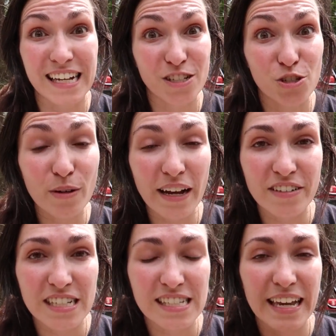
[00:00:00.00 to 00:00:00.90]
I do have a
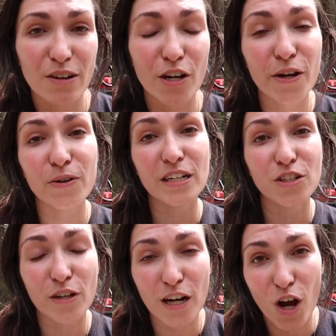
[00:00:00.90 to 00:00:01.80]
discount code, and
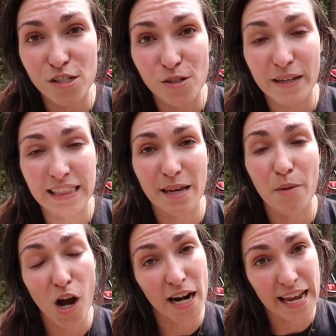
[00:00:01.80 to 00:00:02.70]
you can also get them
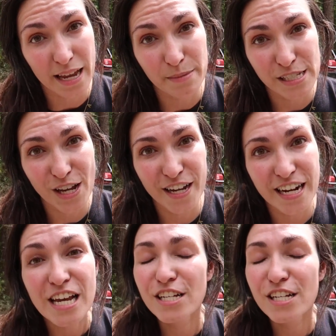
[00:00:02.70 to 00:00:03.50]
on Amazon,